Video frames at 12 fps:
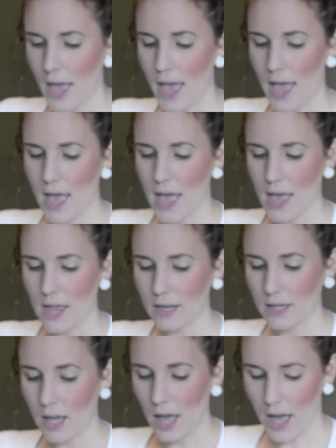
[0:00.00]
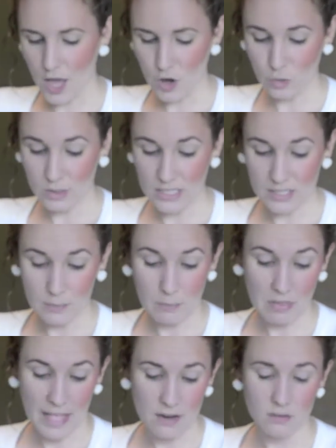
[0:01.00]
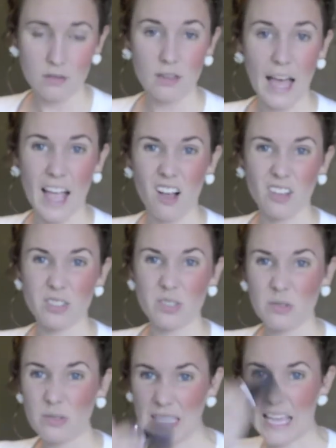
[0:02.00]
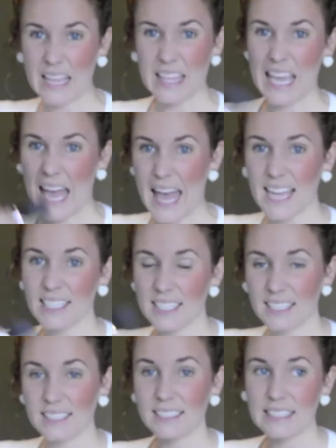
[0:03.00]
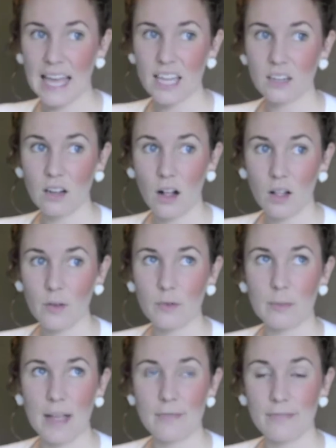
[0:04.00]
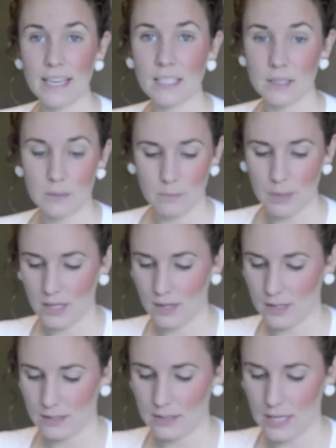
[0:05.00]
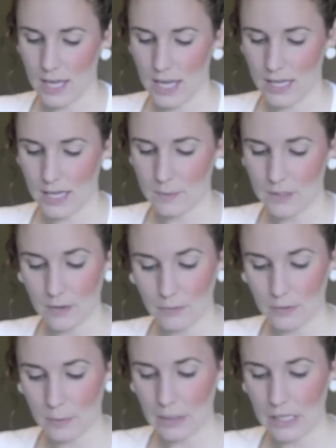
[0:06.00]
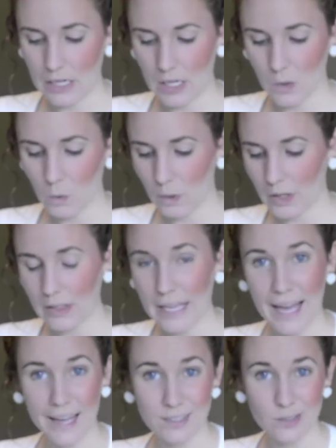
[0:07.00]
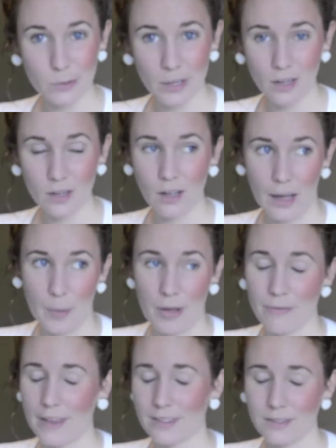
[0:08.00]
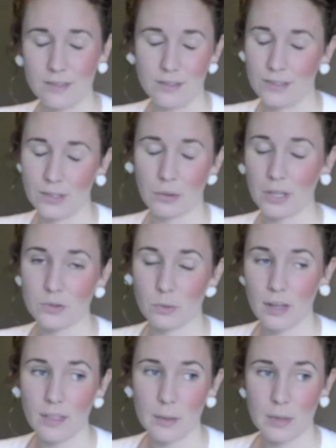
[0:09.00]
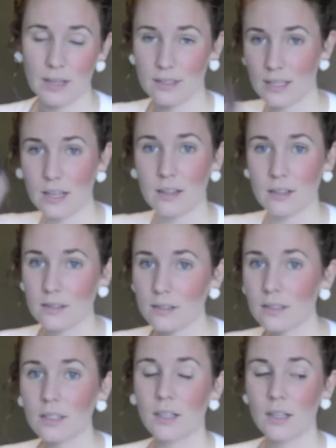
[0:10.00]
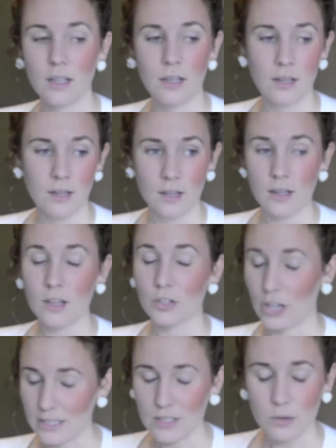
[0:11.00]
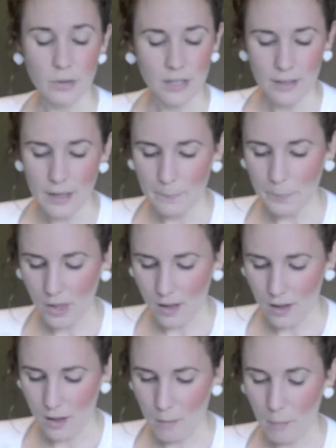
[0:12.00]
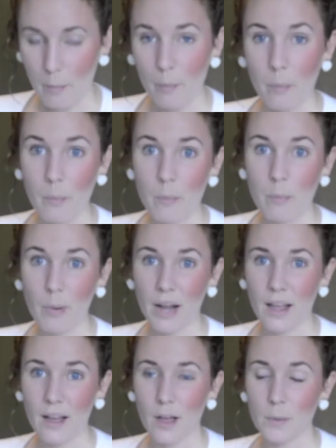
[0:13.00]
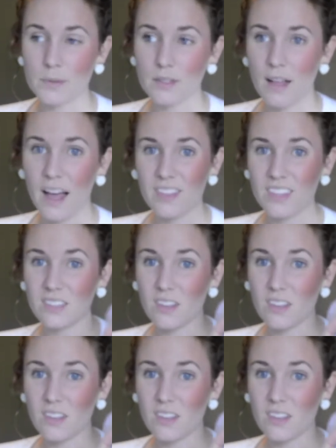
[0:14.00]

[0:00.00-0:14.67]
And I use it to blend. I also use it at the end to set all of my face, because it keeps it from getting oily as quick. My face still gets oily because it is crazy oily, but it helps a lot. This